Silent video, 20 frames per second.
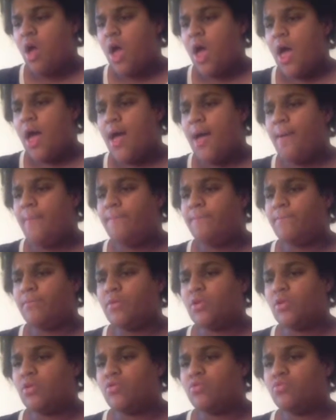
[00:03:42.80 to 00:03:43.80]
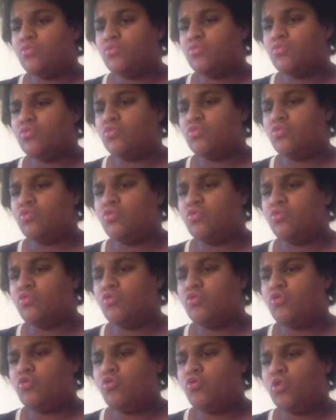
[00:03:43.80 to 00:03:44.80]

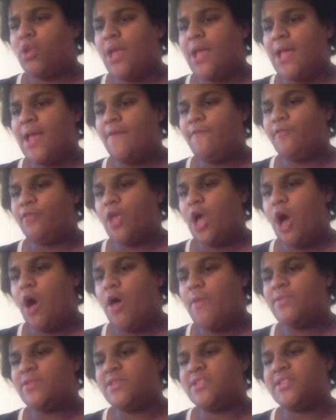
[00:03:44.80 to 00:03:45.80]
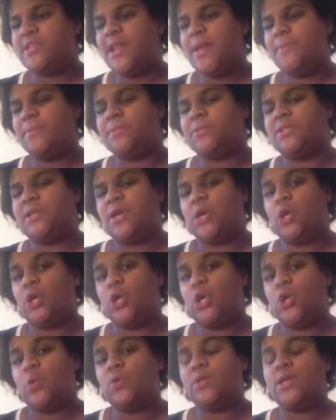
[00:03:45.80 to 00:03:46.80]
If I was a celebrity,
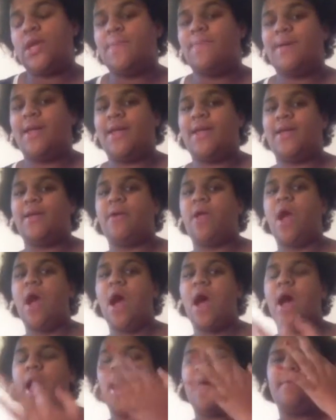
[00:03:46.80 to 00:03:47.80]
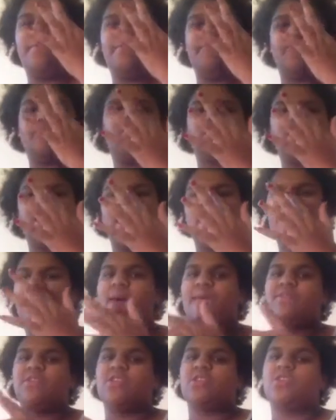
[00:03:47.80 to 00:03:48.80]
who would I be? If
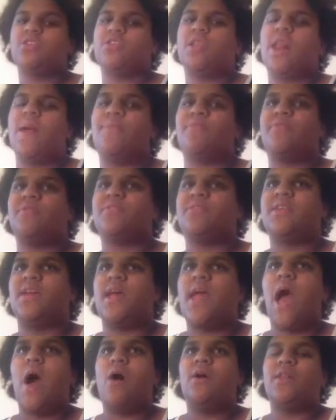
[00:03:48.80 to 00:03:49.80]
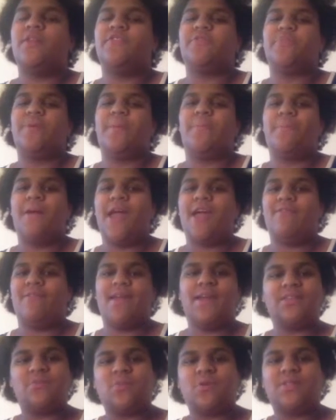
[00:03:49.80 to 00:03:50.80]
I was a celebrity, I'd love to be
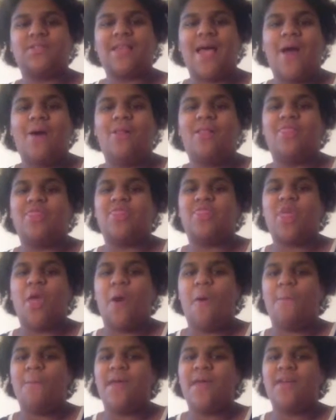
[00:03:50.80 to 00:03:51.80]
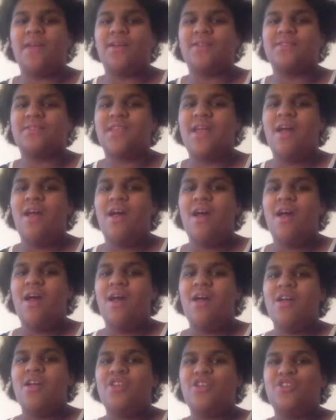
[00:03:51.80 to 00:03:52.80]
Perry Edwards out of Little Mix.
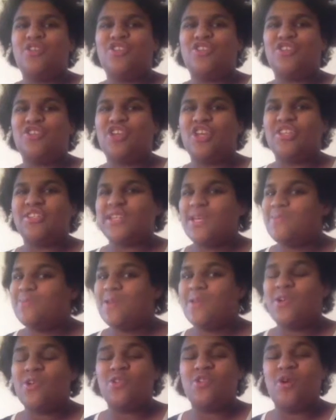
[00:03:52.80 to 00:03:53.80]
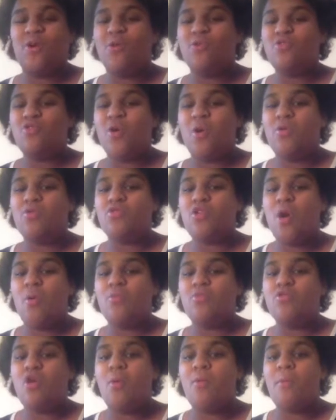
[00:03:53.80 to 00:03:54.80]
Because she seemed like a
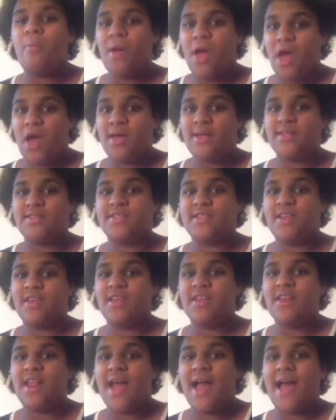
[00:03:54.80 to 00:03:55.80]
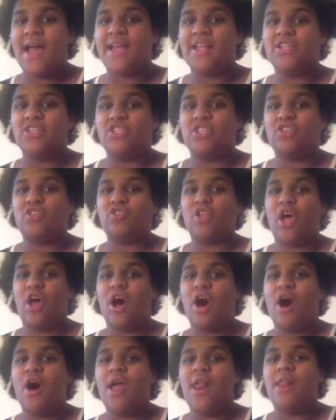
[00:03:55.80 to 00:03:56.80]
normal person, and
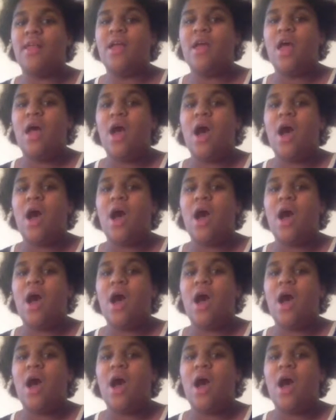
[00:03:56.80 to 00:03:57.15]
I